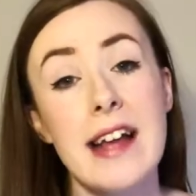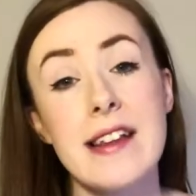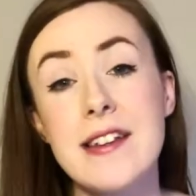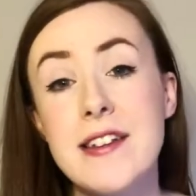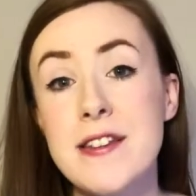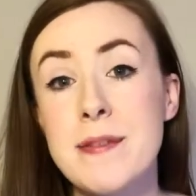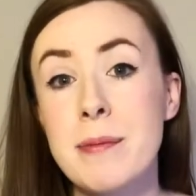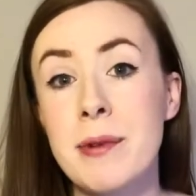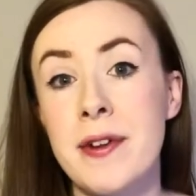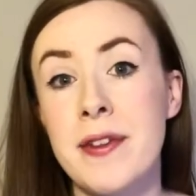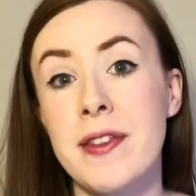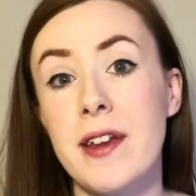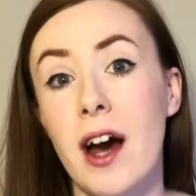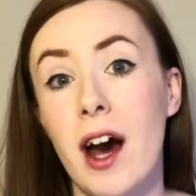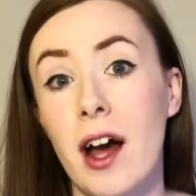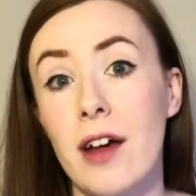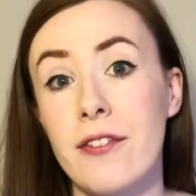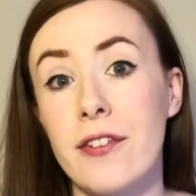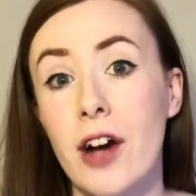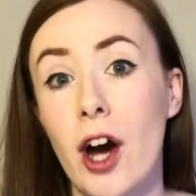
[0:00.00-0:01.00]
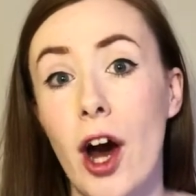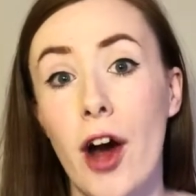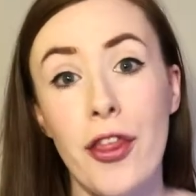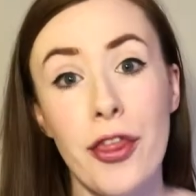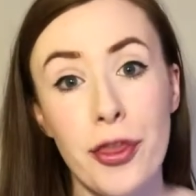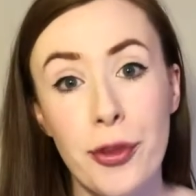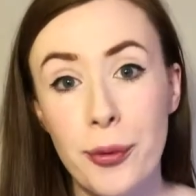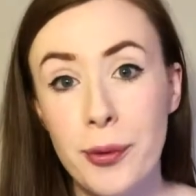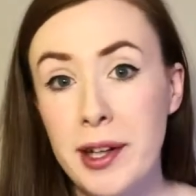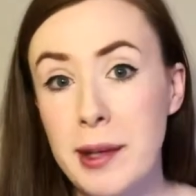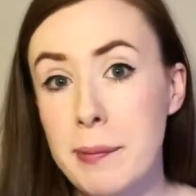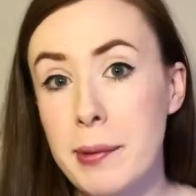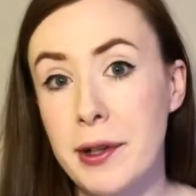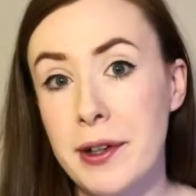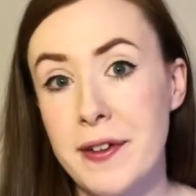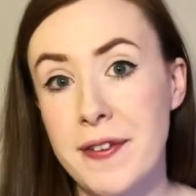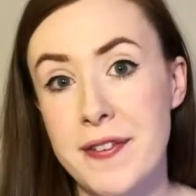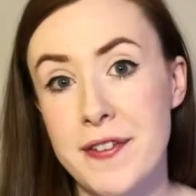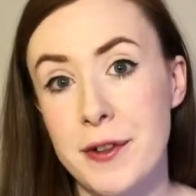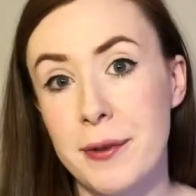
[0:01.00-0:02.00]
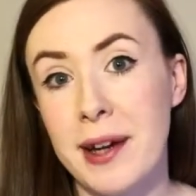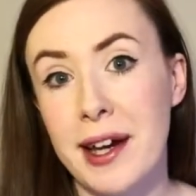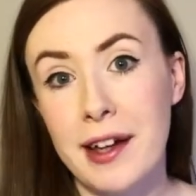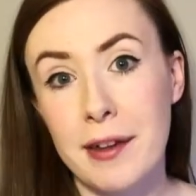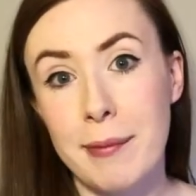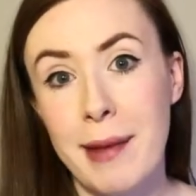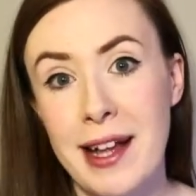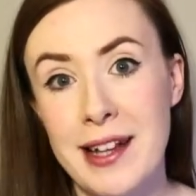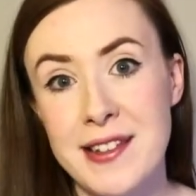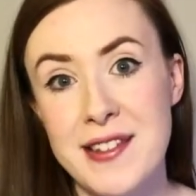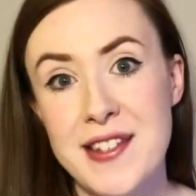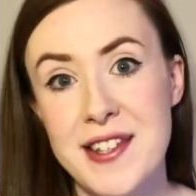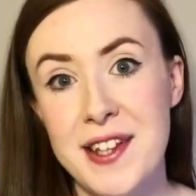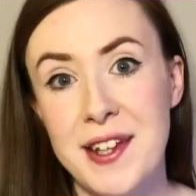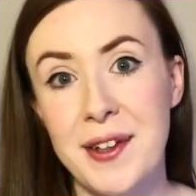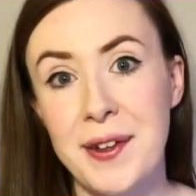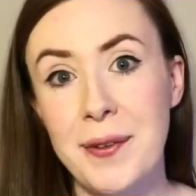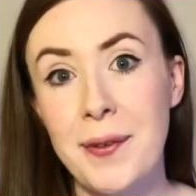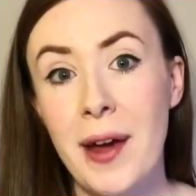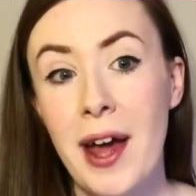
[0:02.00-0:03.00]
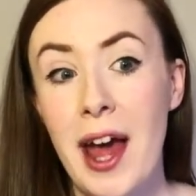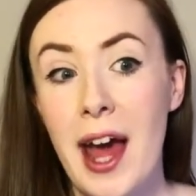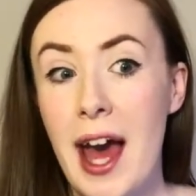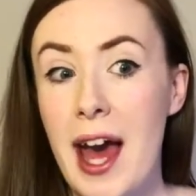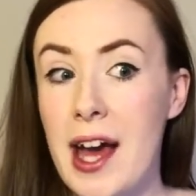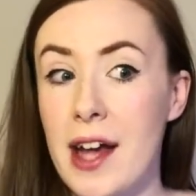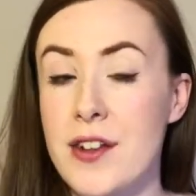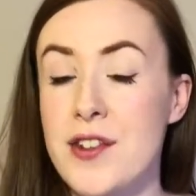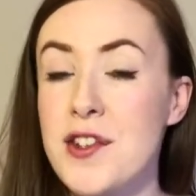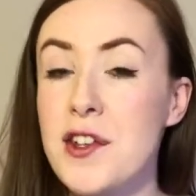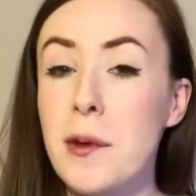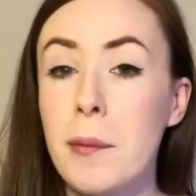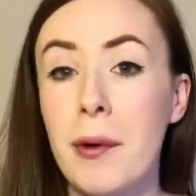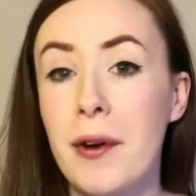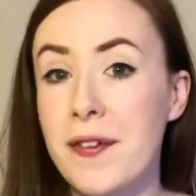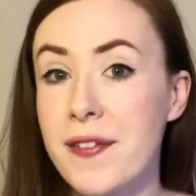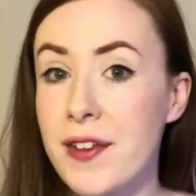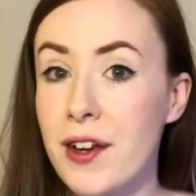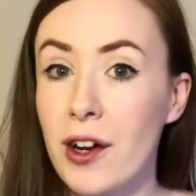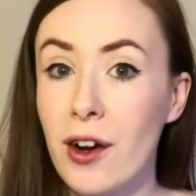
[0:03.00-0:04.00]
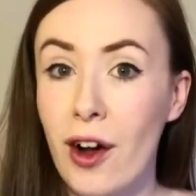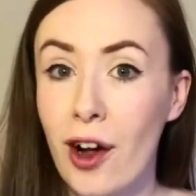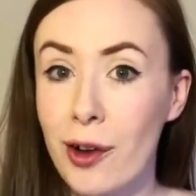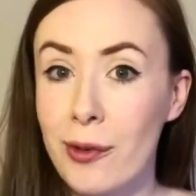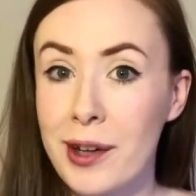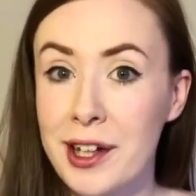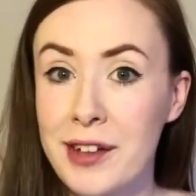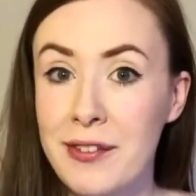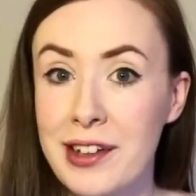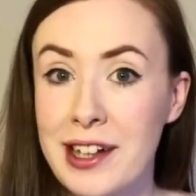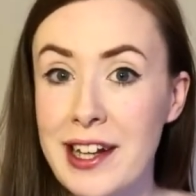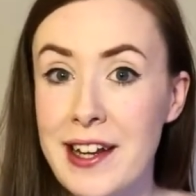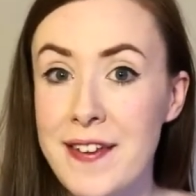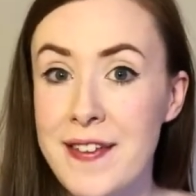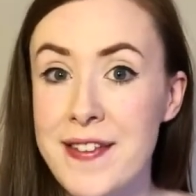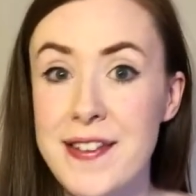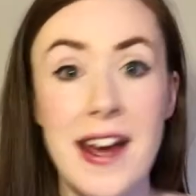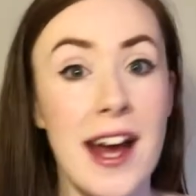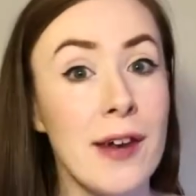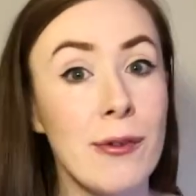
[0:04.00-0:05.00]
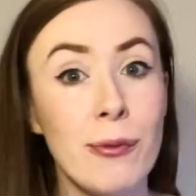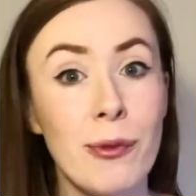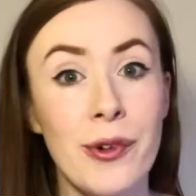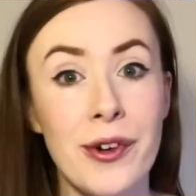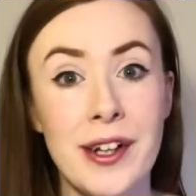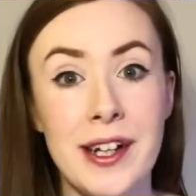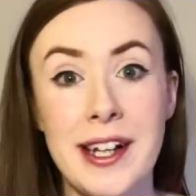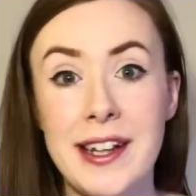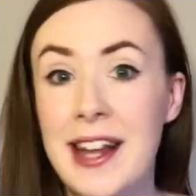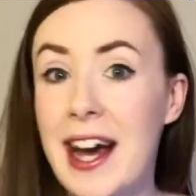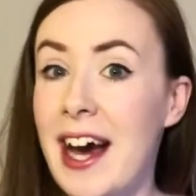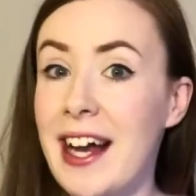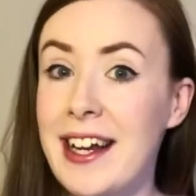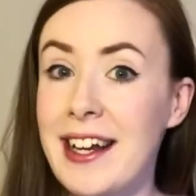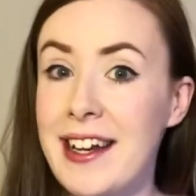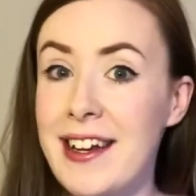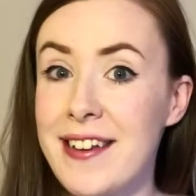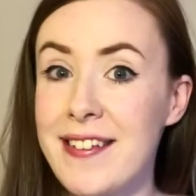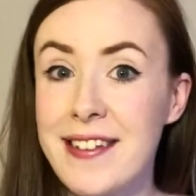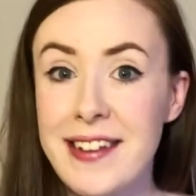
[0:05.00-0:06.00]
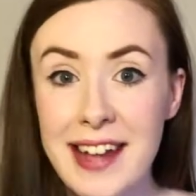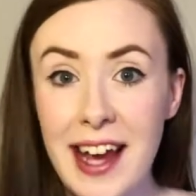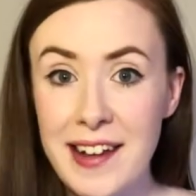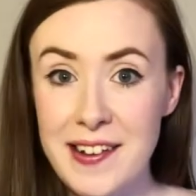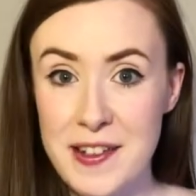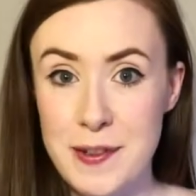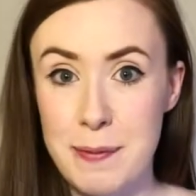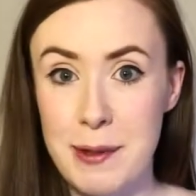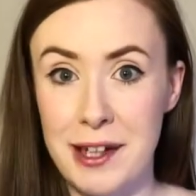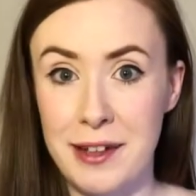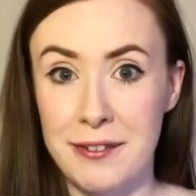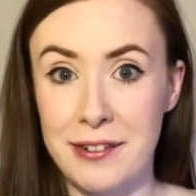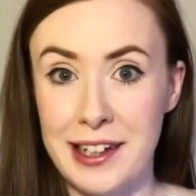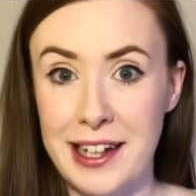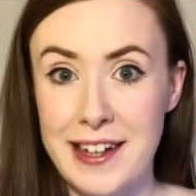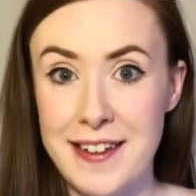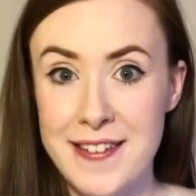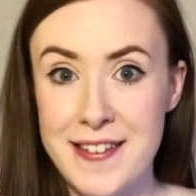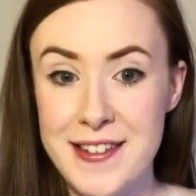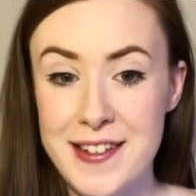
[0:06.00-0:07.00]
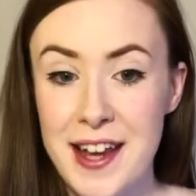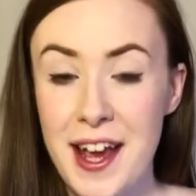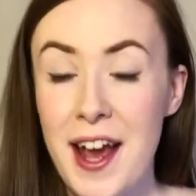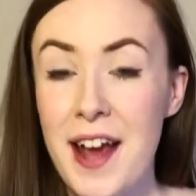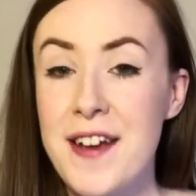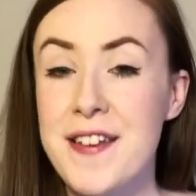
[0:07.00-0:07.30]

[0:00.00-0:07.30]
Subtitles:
This month I've got three books to recommend to you, two books that are already released and one that is yet to be released.